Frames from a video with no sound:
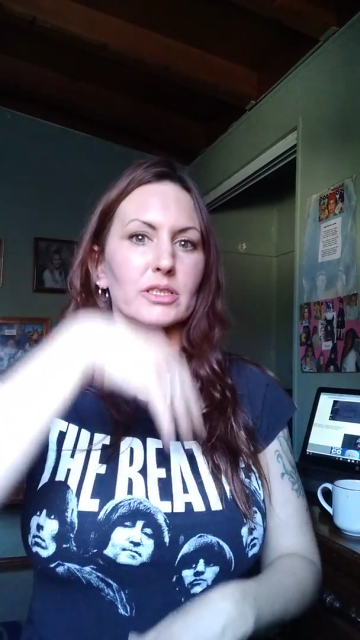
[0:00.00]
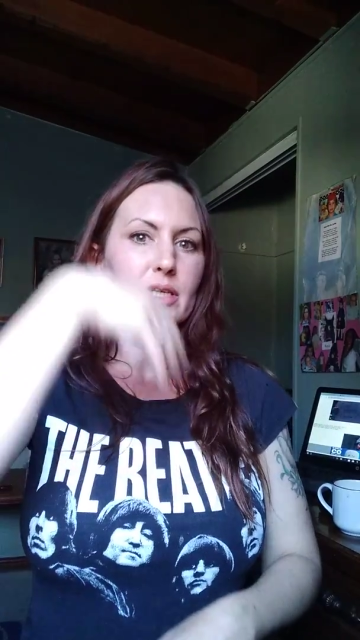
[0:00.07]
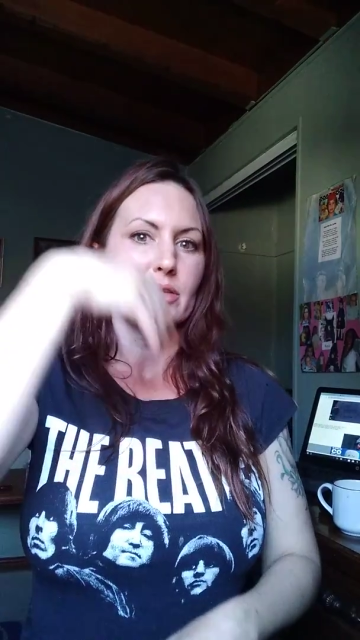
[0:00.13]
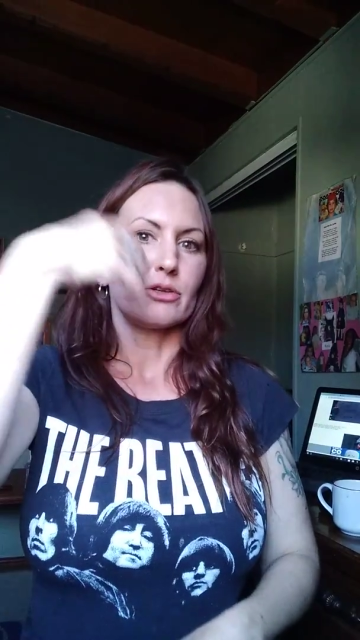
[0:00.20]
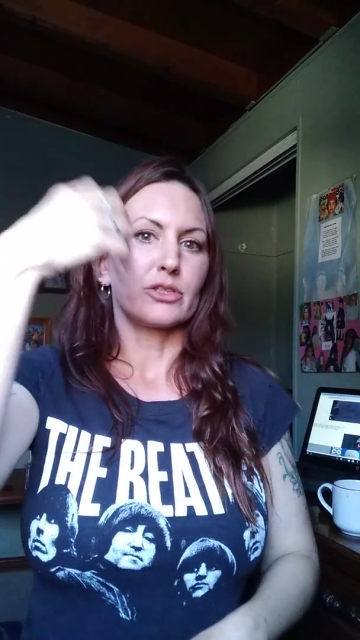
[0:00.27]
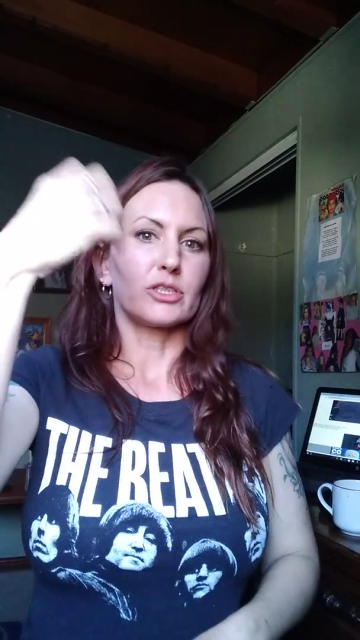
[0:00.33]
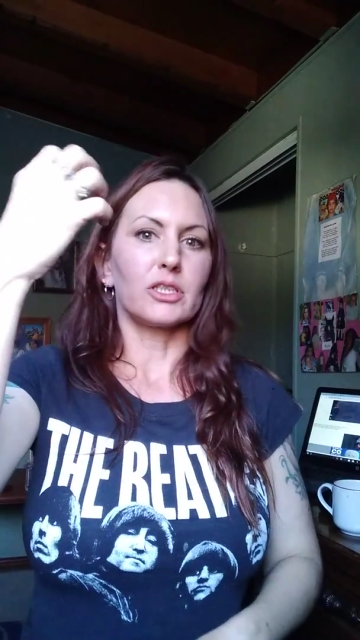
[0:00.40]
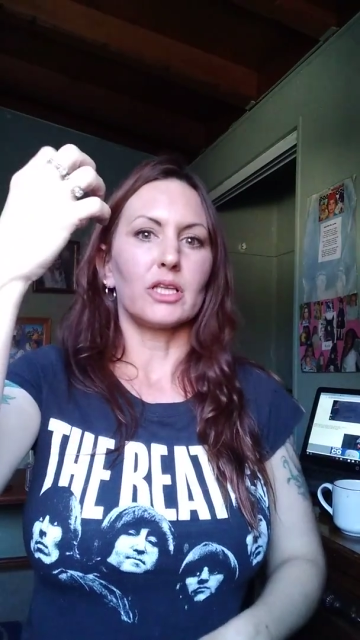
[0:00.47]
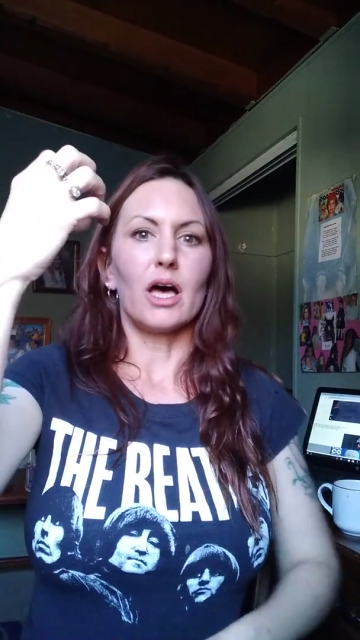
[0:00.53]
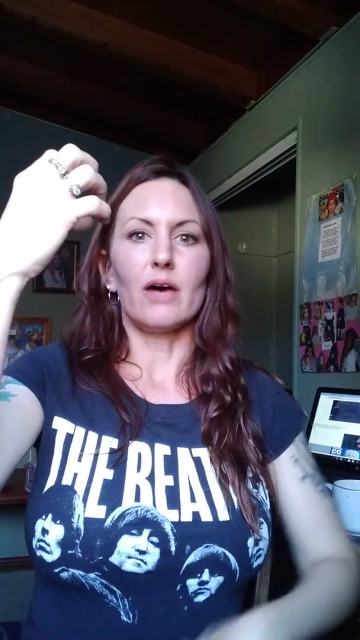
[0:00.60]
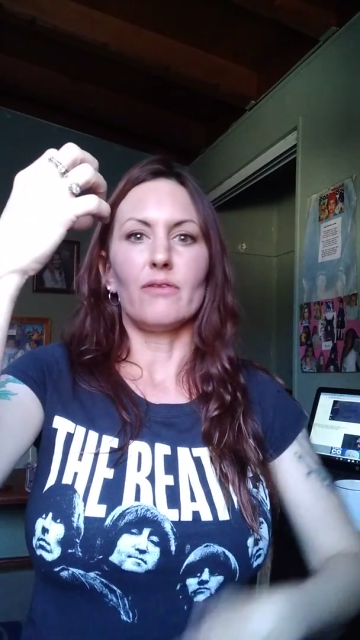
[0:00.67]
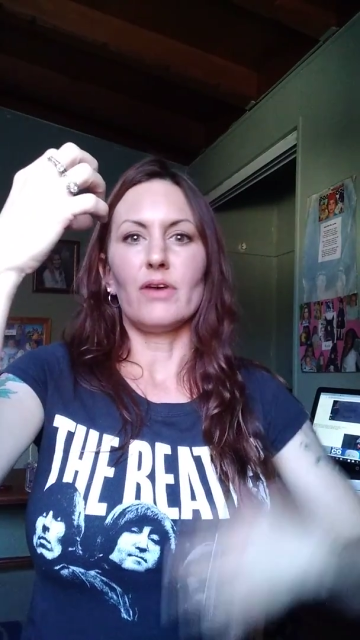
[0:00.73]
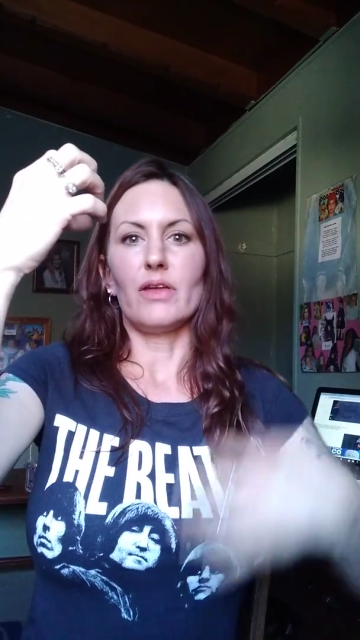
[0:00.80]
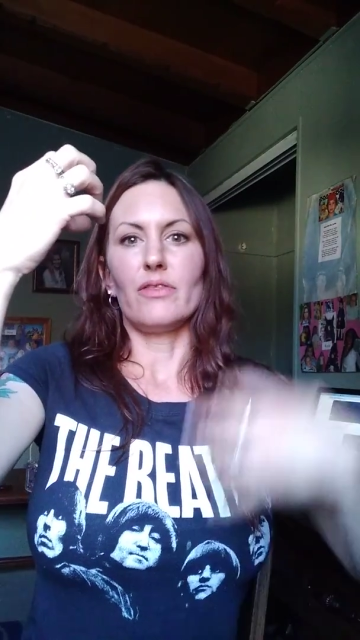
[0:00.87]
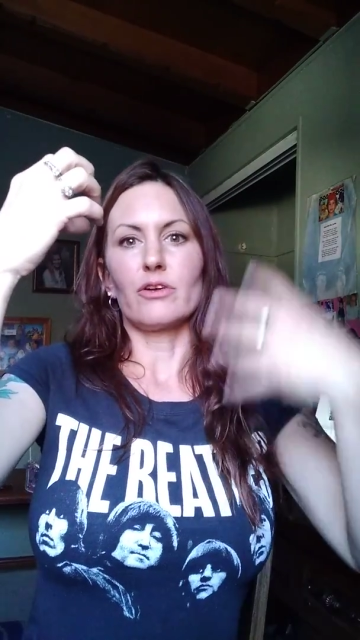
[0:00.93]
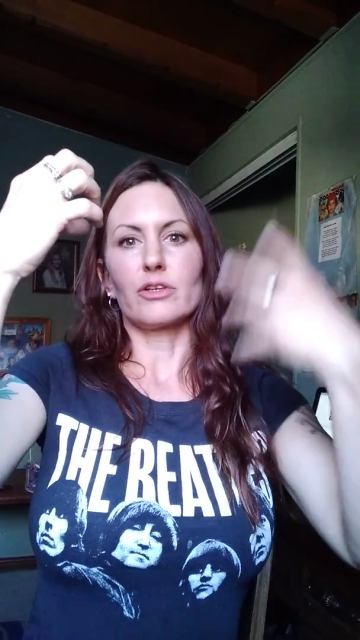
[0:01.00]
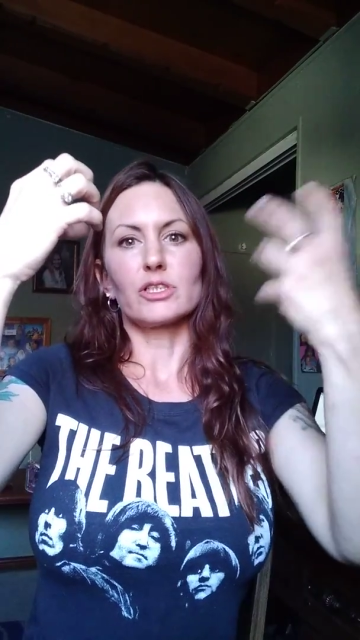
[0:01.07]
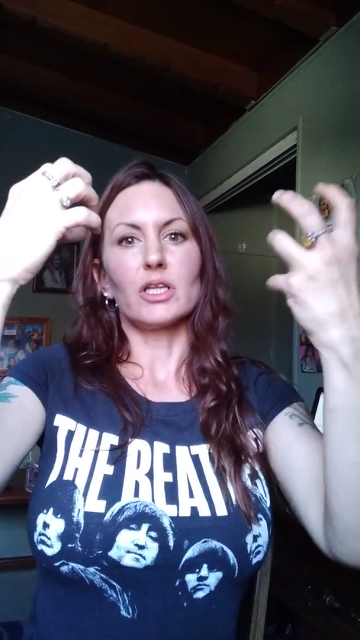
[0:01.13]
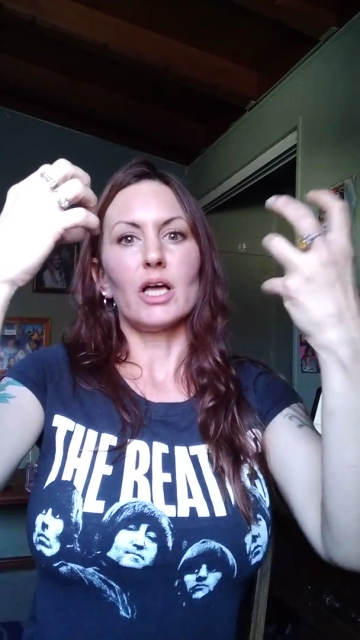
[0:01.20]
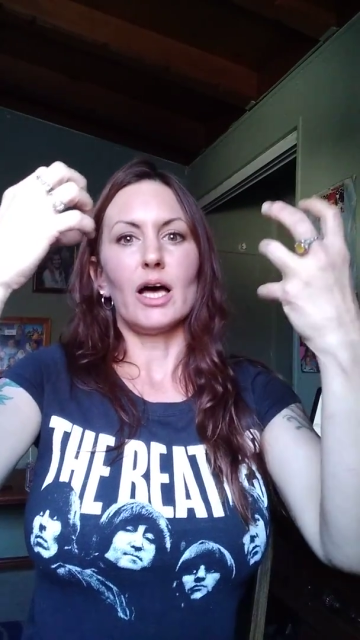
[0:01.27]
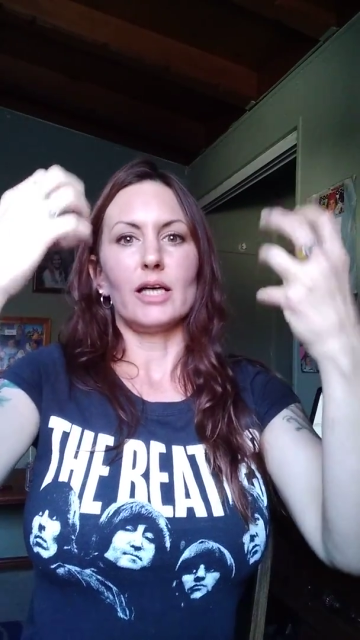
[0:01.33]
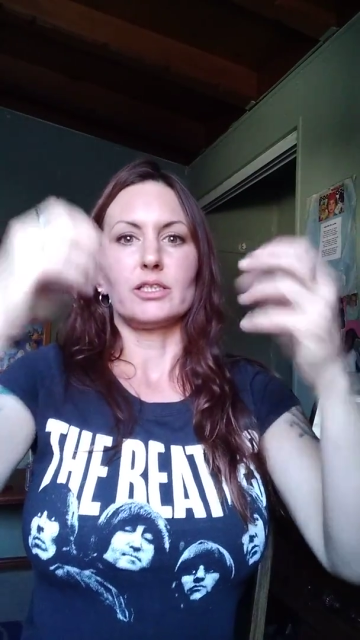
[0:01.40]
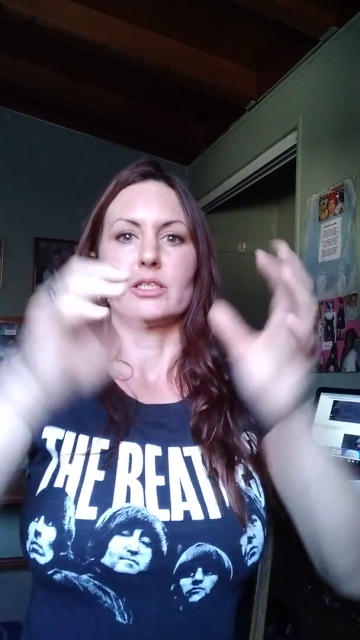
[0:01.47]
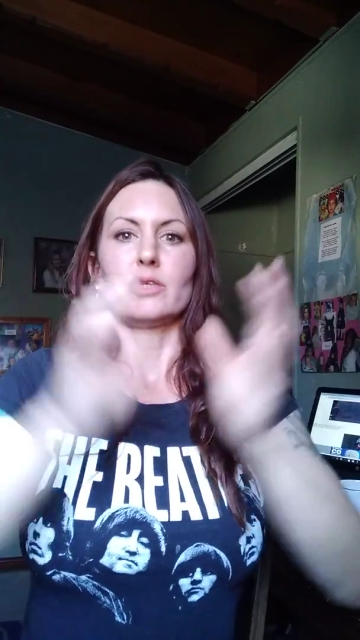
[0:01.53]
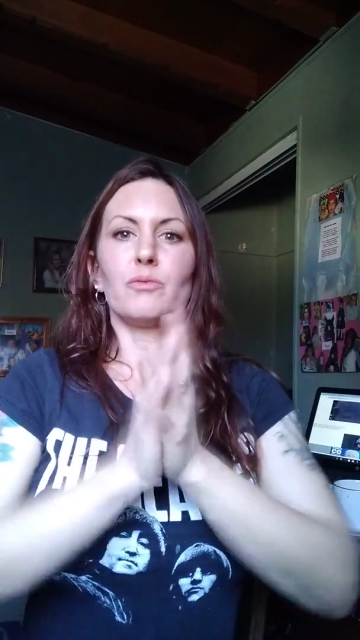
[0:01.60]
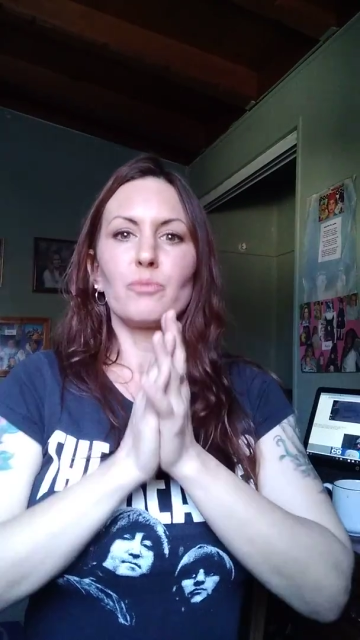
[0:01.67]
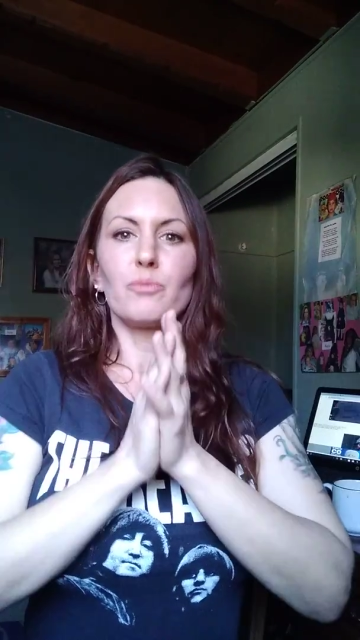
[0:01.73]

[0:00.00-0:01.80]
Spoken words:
like there's love and there's lust.